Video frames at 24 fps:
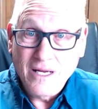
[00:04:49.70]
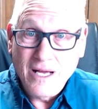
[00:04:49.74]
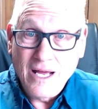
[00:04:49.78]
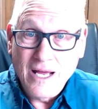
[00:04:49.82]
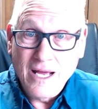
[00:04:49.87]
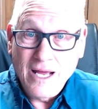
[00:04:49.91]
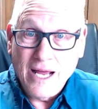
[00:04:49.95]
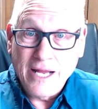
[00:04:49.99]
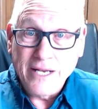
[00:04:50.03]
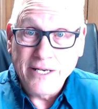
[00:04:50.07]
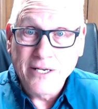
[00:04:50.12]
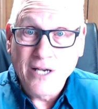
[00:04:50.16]

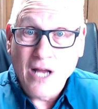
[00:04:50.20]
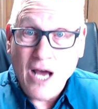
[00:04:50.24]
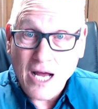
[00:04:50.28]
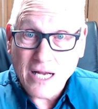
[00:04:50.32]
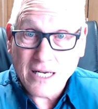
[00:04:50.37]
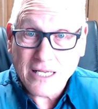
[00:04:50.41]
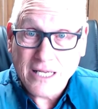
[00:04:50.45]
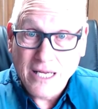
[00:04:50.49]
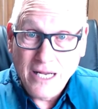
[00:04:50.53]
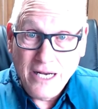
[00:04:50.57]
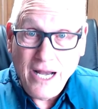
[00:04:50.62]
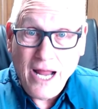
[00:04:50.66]
and not
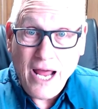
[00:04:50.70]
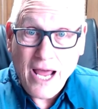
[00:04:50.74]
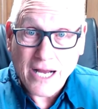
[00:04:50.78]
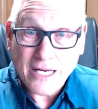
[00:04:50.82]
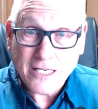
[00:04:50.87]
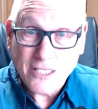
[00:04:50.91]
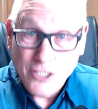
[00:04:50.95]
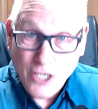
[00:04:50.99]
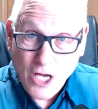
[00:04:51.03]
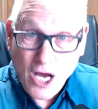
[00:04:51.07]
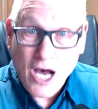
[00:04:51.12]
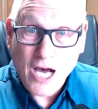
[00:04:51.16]
connect,
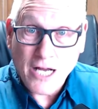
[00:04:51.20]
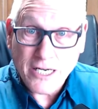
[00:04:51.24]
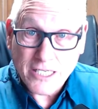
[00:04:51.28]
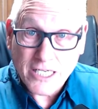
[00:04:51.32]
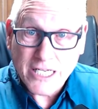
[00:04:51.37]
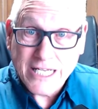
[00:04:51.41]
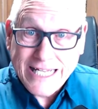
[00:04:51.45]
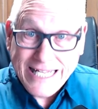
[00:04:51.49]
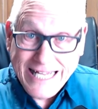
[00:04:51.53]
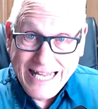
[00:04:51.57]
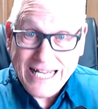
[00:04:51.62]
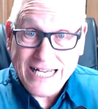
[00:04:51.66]

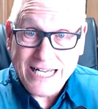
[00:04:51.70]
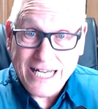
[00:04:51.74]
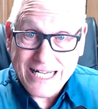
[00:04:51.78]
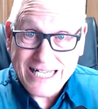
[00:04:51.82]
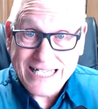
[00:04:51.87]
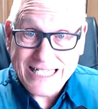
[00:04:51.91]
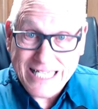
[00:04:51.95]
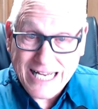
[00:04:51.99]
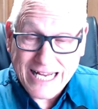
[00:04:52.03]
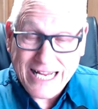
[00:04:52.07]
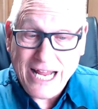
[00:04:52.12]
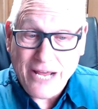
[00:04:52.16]
not get it
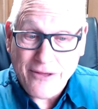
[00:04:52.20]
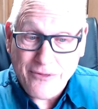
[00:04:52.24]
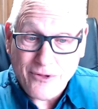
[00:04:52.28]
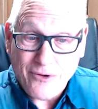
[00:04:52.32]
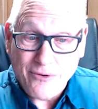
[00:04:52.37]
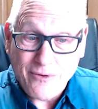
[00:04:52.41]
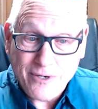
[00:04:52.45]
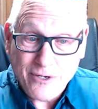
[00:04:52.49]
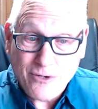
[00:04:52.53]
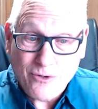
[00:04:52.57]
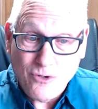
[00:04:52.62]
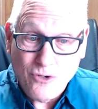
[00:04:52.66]
together
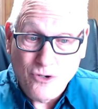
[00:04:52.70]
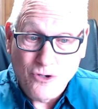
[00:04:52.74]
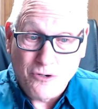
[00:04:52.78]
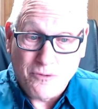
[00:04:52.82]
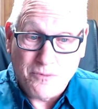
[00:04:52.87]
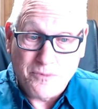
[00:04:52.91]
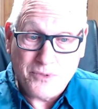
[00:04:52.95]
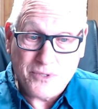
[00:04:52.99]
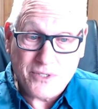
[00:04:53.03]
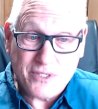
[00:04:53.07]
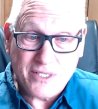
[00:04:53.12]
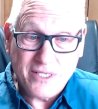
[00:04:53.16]
in
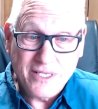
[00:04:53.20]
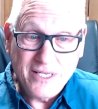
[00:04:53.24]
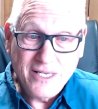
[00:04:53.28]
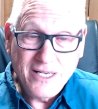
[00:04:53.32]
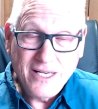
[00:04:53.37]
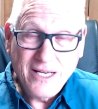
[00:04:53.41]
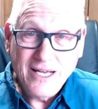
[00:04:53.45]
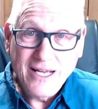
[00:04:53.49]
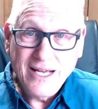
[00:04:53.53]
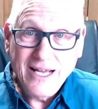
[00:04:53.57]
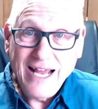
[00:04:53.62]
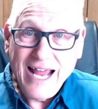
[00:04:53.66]
groups.
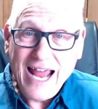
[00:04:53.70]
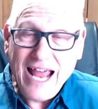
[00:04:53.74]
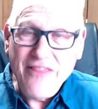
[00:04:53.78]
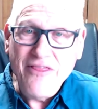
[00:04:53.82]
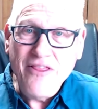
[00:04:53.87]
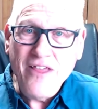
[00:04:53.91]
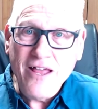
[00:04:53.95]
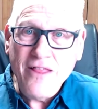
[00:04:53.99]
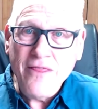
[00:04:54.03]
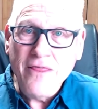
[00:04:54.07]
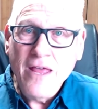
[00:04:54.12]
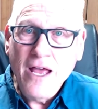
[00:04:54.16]
And
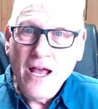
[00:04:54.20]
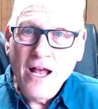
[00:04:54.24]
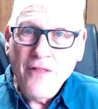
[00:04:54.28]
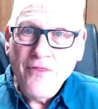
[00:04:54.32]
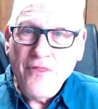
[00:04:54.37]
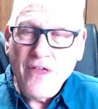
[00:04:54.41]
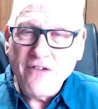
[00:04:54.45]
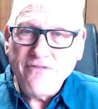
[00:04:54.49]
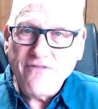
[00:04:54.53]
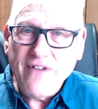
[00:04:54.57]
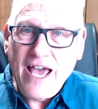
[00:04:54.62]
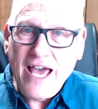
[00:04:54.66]
then
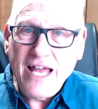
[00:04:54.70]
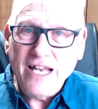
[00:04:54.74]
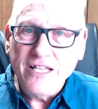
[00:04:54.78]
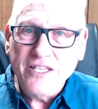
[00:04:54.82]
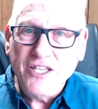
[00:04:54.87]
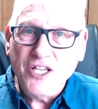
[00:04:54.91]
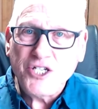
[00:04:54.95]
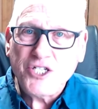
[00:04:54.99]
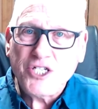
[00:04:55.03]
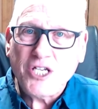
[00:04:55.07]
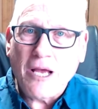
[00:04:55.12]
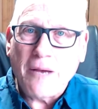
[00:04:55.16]
they've added
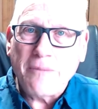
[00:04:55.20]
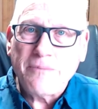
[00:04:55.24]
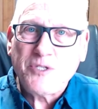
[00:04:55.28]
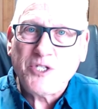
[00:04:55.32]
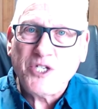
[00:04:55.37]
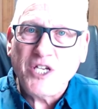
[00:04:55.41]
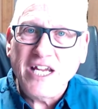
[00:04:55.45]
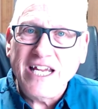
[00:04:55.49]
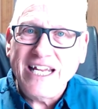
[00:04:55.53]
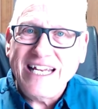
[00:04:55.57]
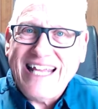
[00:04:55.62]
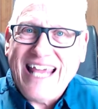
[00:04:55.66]
this
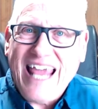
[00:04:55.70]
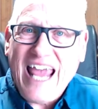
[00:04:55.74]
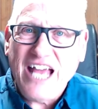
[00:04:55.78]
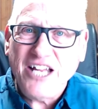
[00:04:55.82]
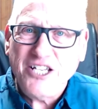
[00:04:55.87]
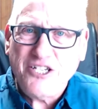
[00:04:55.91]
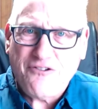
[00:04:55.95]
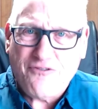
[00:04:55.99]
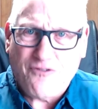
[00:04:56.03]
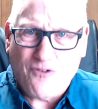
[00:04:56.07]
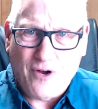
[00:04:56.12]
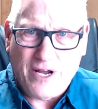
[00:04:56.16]
obscene
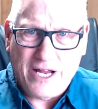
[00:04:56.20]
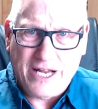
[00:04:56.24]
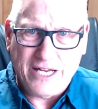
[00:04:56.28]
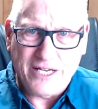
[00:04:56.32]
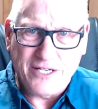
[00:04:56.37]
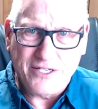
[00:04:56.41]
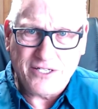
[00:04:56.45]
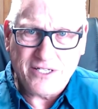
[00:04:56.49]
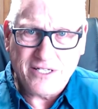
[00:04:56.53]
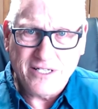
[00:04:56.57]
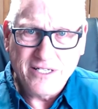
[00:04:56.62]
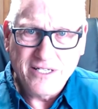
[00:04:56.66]

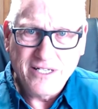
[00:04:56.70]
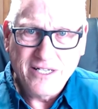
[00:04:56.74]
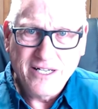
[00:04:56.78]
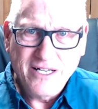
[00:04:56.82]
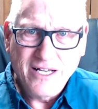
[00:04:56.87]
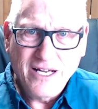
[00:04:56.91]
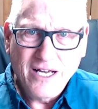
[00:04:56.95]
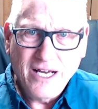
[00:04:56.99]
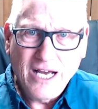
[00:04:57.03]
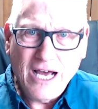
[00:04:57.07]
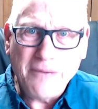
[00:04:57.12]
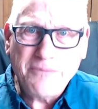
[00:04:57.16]
catchphrase.
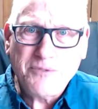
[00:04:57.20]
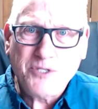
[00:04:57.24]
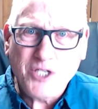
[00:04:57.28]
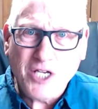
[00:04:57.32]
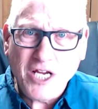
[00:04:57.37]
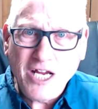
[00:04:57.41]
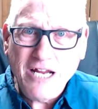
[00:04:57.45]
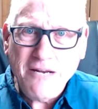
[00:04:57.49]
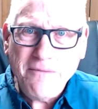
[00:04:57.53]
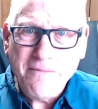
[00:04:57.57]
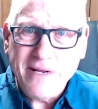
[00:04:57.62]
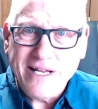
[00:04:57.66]

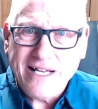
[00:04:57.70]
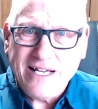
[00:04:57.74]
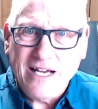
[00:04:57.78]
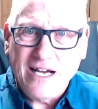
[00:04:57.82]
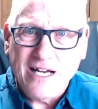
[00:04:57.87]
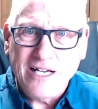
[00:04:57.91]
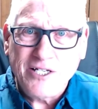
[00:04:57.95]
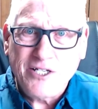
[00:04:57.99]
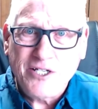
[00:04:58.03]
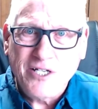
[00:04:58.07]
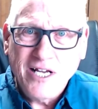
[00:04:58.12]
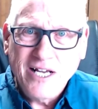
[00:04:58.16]
Obscene
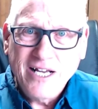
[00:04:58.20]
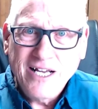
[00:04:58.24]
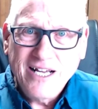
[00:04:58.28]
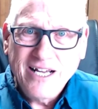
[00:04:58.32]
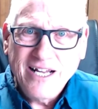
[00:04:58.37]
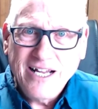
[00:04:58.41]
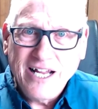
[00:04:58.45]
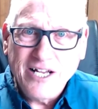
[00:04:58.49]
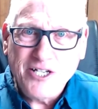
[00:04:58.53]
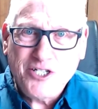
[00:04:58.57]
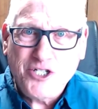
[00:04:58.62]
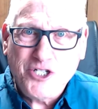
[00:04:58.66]
because
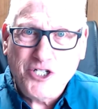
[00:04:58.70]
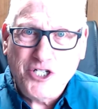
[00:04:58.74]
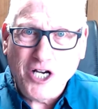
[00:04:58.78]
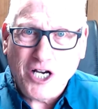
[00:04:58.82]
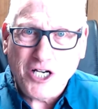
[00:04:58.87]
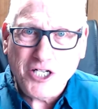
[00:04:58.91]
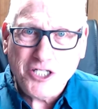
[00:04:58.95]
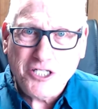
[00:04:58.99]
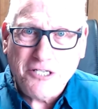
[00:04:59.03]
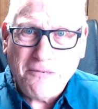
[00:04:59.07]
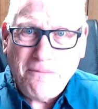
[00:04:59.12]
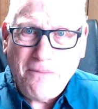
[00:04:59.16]
it's
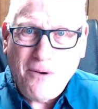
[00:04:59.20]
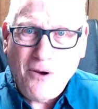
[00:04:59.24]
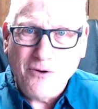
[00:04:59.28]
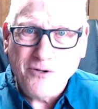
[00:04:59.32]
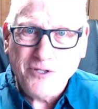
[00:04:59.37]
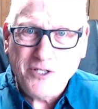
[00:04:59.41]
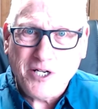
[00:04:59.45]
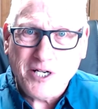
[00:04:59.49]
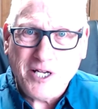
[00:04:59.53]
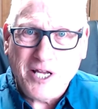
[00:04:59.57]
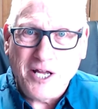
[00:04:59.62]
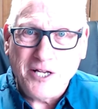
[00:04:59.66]
juxtaposed
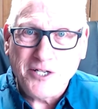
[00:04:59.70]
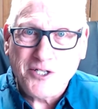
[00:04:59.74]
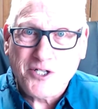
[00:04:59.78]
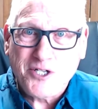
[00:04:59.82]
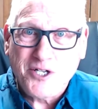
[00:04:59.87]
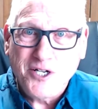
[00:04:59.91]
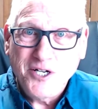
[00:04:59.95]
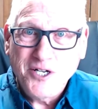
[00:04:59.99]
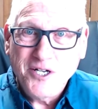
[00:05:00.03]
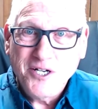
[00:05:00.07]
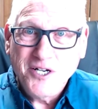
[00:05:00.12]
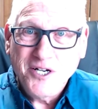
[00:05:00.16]
against
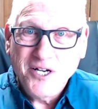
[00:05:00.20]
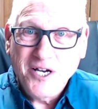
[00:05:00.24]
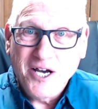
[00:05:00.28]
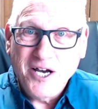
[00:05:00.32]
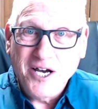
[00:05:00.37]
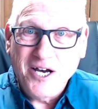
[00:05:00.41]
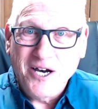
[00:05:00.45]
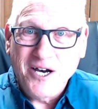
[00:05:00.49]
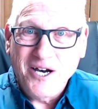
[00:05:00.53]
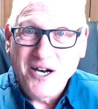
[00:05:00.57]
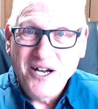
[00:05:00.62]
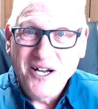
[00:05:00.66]

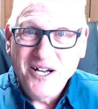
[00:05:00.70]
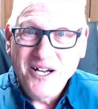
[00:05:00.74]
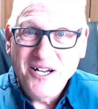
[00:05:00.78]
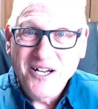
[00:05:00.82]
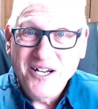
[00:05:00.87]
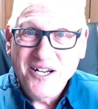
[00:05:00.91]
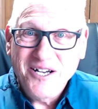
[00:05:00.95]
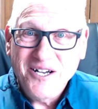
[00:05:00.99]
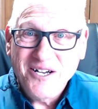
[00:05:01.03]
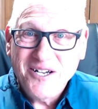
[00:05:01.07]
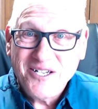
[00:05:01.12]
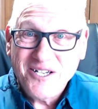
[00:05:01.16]
uh,
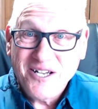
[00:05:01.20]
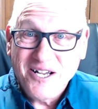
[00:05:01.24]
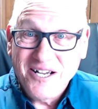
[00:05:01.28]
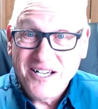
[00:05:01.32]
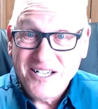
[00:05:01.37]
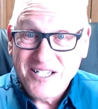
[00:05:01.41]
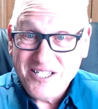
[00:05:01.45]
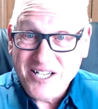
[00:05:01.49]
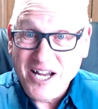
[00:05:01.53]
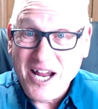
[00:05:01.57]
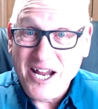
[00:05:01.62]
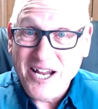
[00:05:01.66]

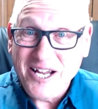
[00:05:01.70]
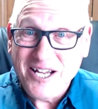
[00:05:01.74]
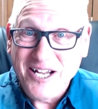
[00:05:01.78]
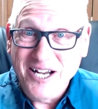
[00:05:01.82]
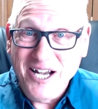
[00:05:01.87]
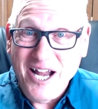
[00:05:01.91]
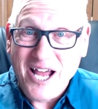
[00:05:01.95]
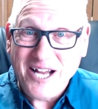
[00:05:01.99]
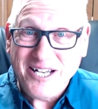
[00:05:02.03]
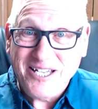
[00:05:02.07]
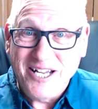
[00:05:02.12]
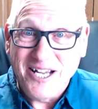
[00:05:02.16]
staying
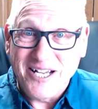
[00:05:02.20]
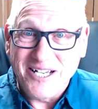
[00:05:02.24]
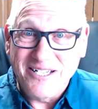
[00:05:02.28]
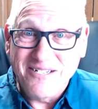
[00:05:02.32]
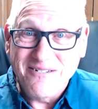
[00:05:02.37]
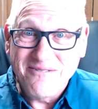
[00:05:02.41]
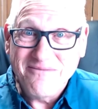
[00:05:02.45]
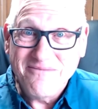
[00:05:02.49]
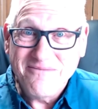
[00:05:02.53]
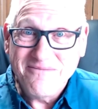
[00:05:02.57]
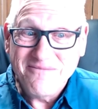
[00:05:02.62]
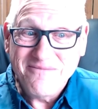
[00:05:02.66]
connected
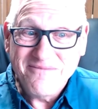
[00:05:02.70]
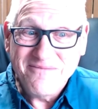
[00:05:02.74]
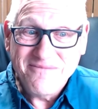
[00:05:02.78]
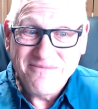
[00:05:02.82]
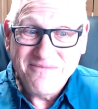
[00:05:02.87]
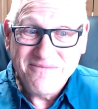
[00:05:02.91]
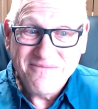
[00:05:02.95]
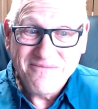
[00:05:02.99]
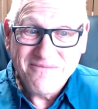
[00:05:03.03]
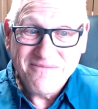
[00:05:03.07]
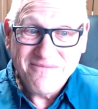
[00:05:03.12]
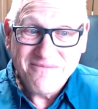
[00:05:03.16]

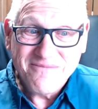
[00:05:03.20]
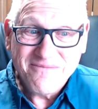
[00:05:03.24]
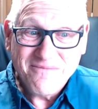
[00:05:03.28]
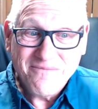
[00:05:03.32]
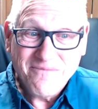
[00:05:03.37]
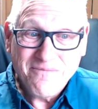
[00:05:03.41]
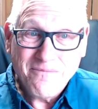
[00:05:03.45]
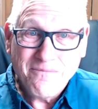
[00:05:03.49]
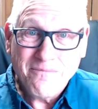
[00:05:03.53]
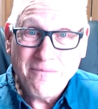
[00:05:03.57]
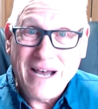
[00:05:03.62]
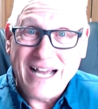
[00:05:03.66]

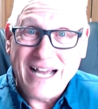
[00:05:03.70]
by